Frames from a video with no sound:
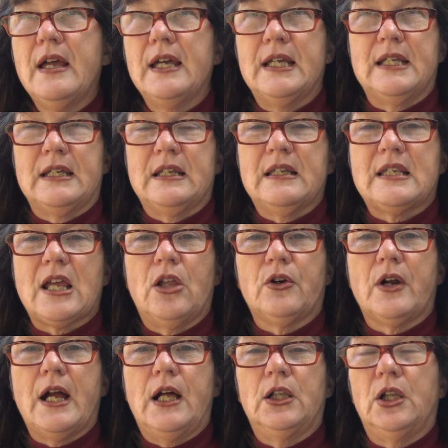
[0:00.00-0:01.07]
He didn't tell
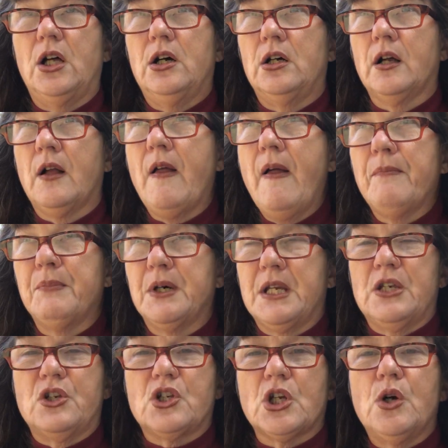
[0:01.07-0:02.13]
her how long, but
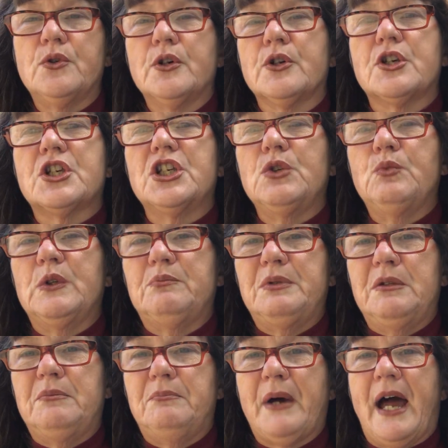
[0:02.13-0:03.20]
He showed her she would
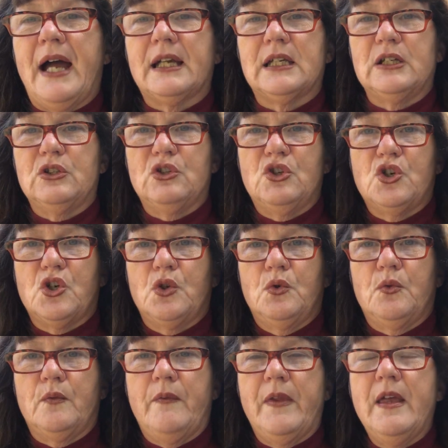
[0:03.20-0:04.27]
be back in
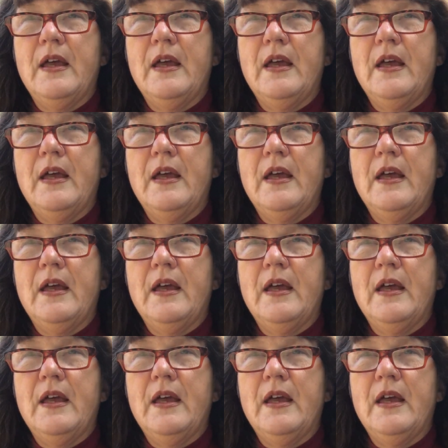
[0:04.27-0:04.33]
June.